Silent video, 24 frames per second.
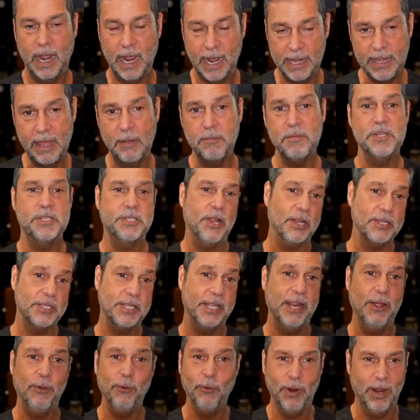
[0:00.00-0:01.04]
And then we
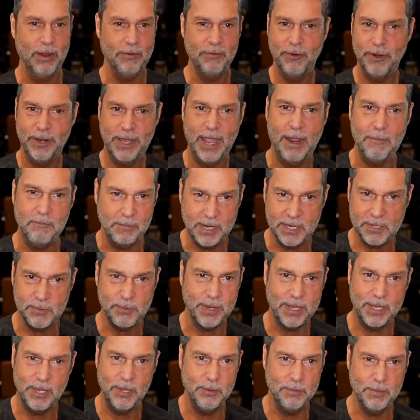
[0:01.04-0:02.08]
started it all over again because
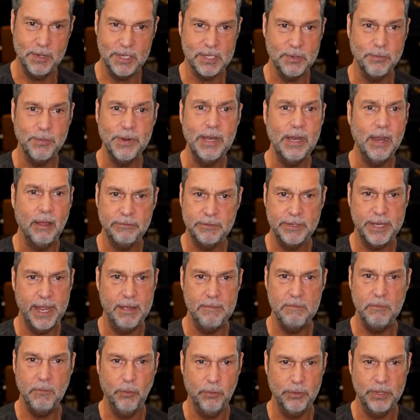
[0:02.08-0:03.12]
we're humans and we love
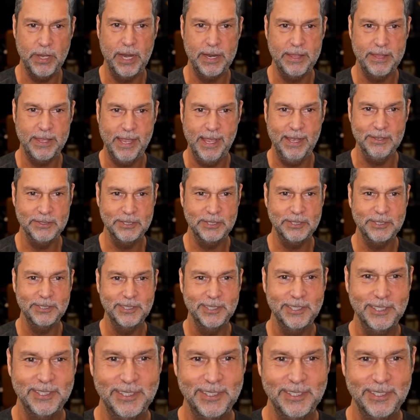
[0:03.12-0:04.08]
debt more than anything else.